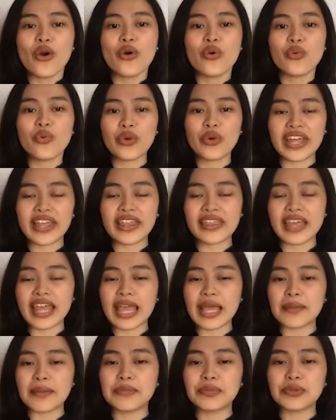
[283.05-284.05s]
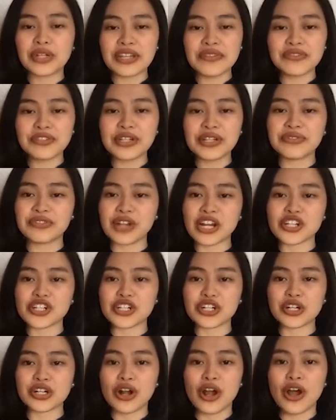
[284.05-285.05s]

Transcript: with a brief refresher